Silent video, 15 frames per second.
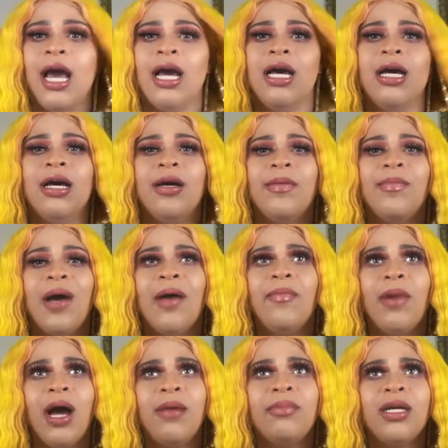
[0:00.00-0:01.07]
My
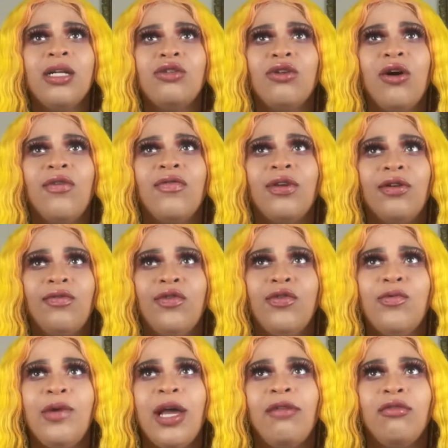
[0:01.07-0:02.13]
mom gets off in a
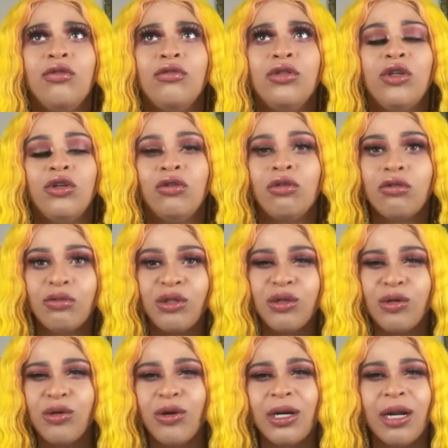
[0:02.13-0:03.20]
few. We have to go to the grocery
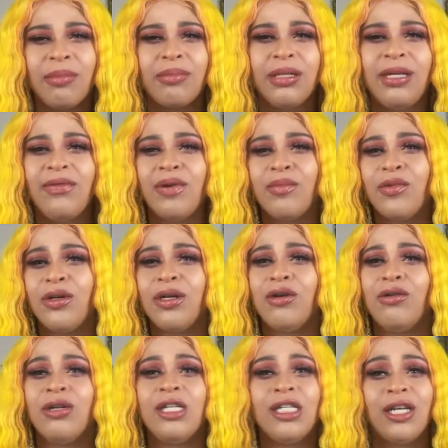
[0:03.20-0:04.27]
store, and I believe I'm going to
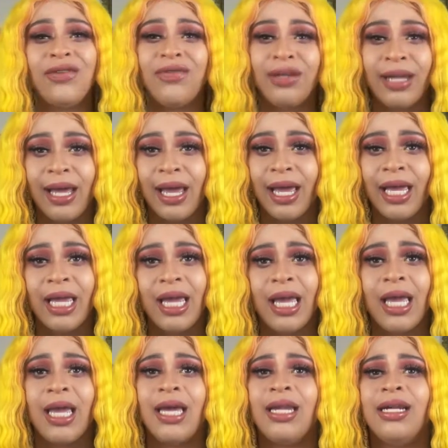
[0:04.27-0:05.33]
go to Chick-fil-A
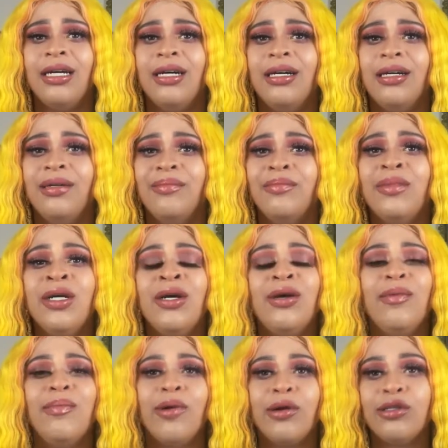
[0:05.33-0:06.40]
and
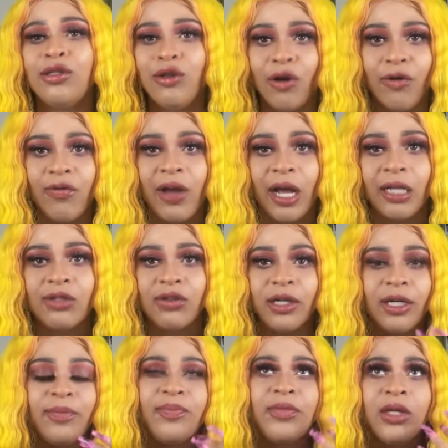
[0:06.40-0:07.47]
Burlington Coat
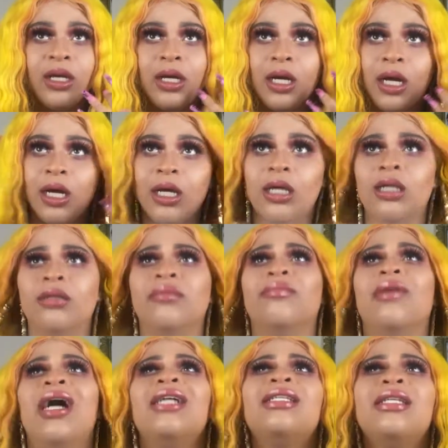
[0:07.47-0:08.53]
Factory.
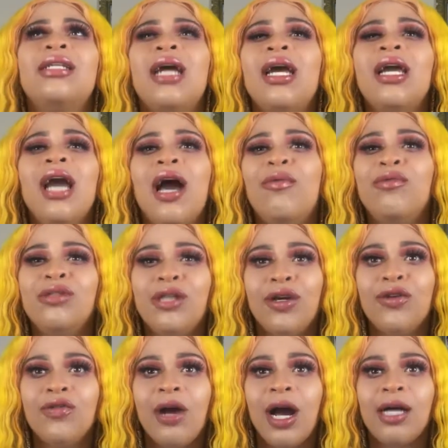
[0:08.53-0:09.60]
By tonight I will tell
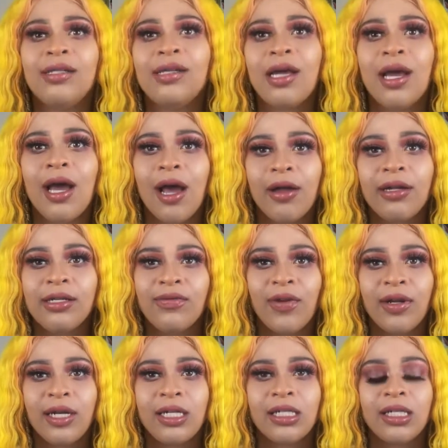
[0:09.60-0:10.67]
you guys how this
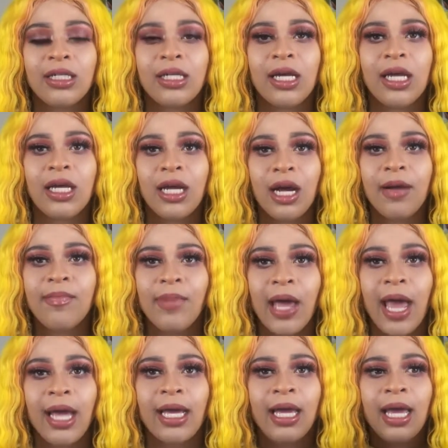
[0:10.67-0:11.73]
foundation did. Come
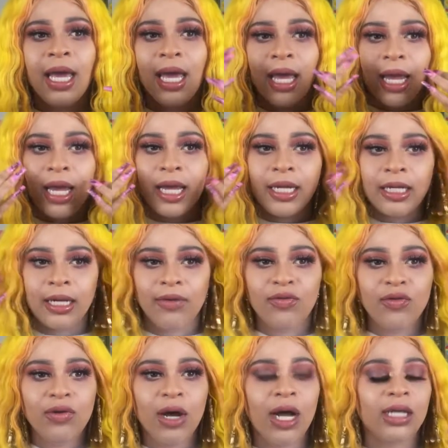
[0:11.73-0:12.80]
back and give
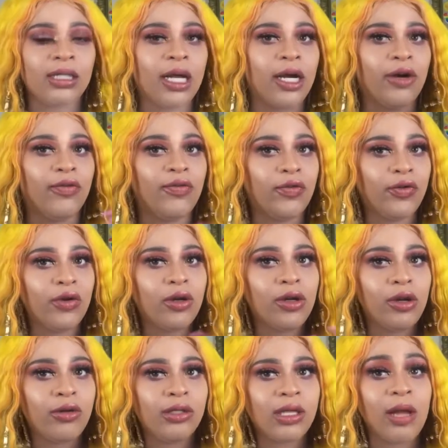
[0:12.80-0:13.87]
you guys like a full
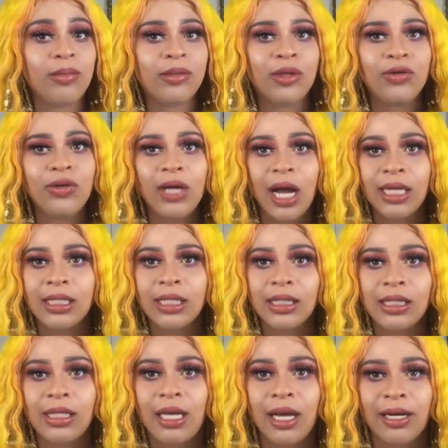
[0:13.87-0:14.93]
close-up so you guys can
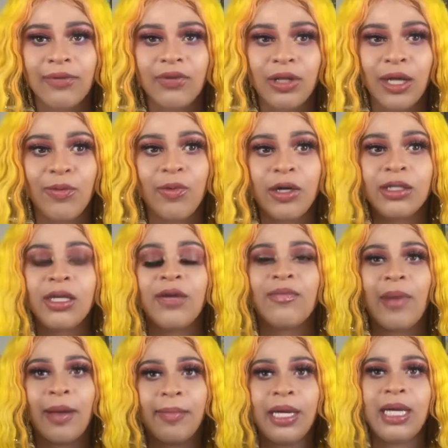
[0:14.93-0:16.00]
see how everything works, if
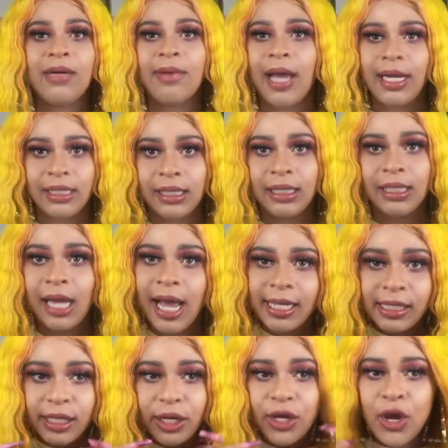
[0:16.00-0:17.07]
my makeup actually
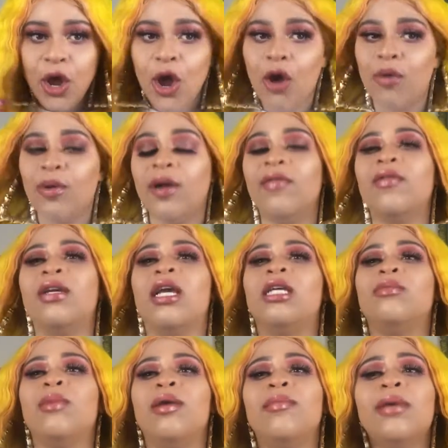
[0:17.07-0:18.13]
lasted, whatever the
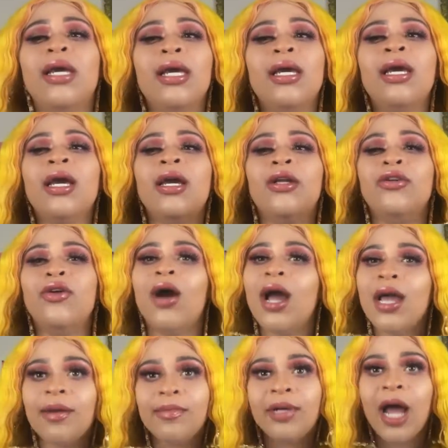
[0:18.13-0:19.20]
case may be. No, I
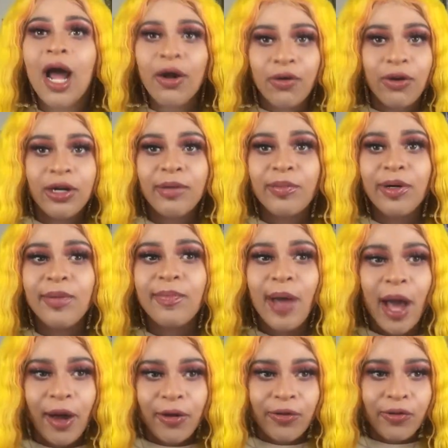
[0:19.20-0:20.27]
am not going to put
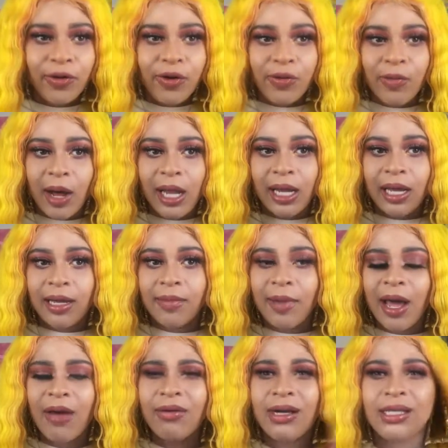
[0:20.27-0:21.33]
powder on while I'm
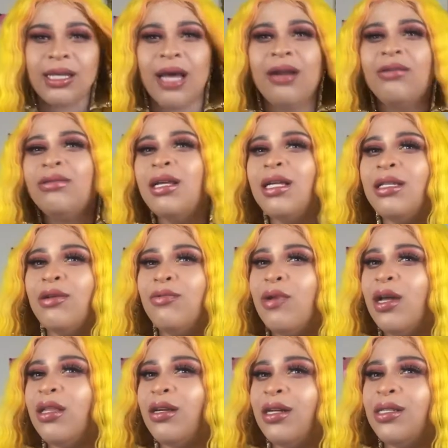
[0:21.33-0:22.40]
out, because I don't think the
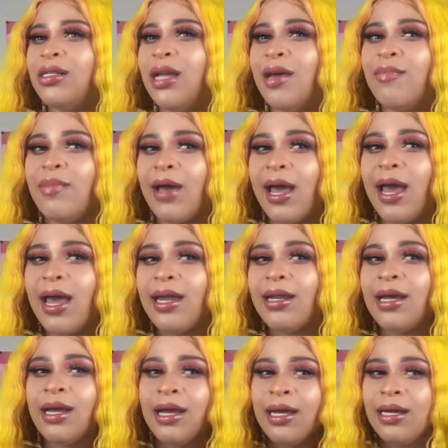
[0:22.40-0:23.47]
weather is that bad.
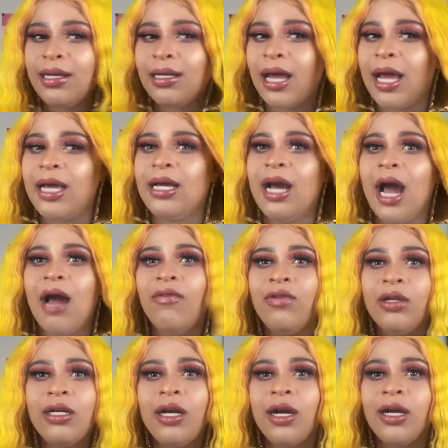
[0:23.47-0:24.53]
Like, I
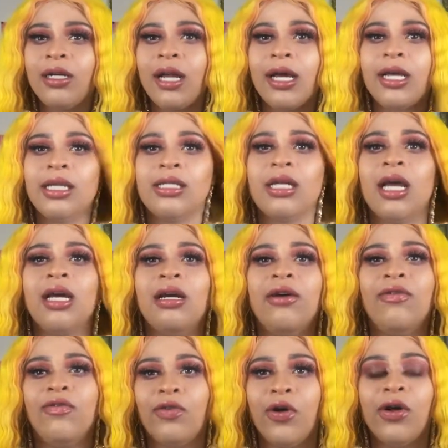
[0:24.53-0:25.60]
really heard like it's like
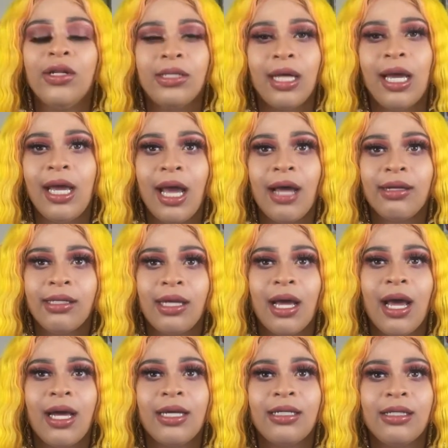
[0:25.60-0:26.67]
a fall day
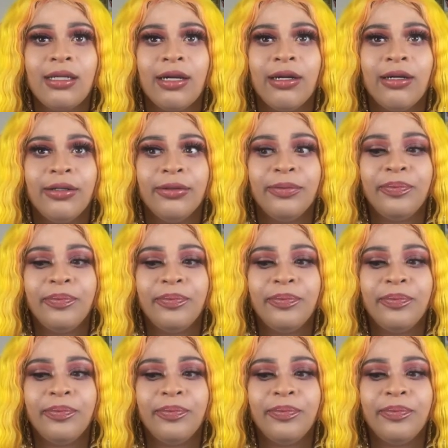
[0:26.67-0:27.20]
outside, so